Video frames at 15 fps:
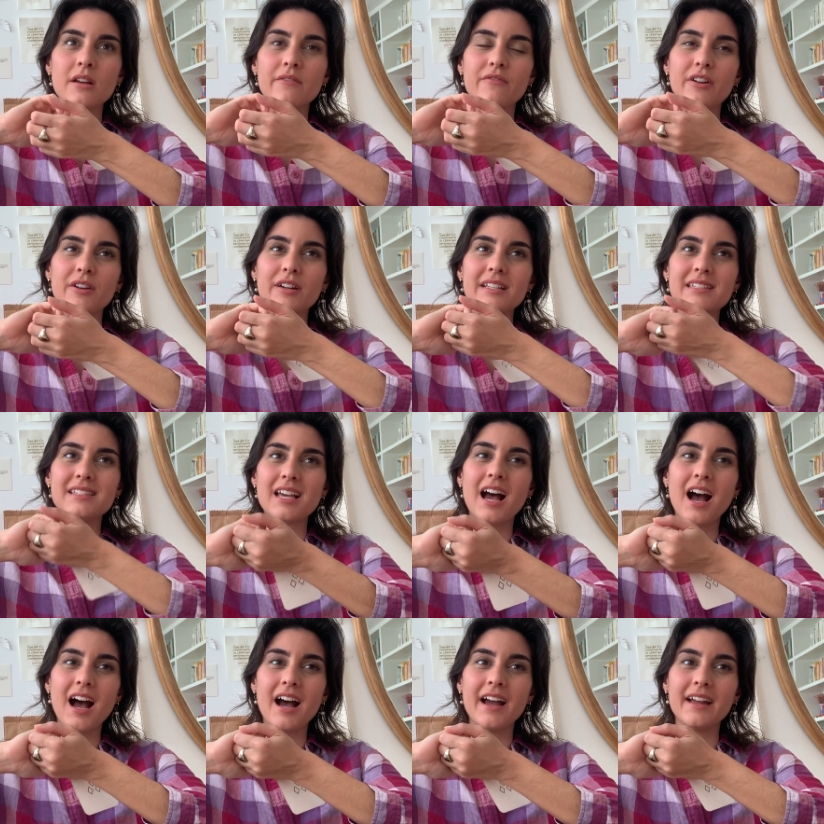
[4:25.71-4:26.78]
very
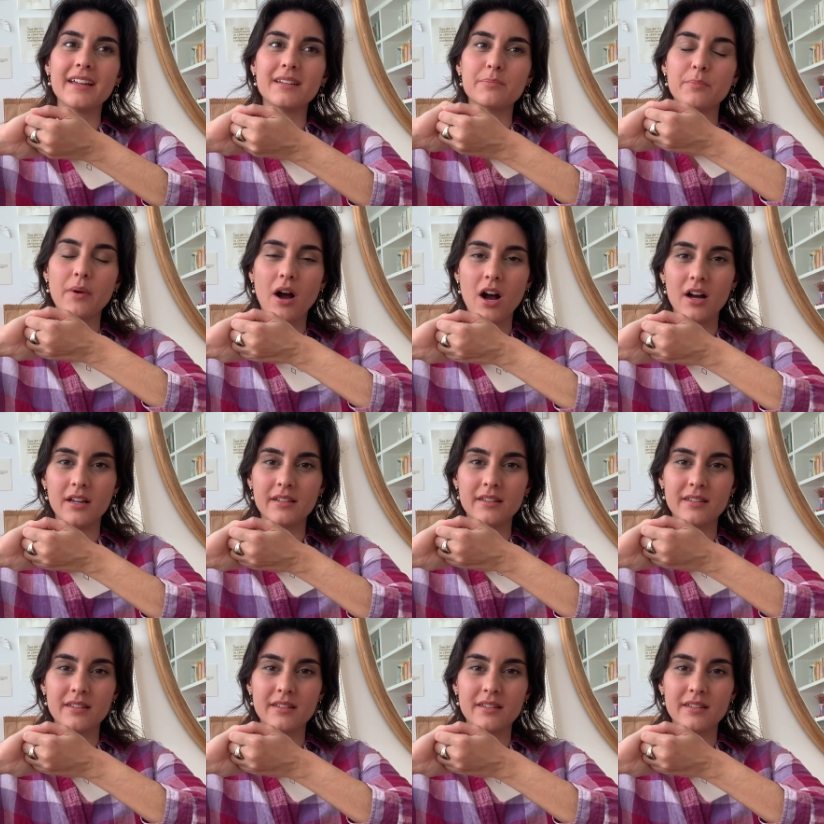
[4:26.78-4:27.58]
tight bond.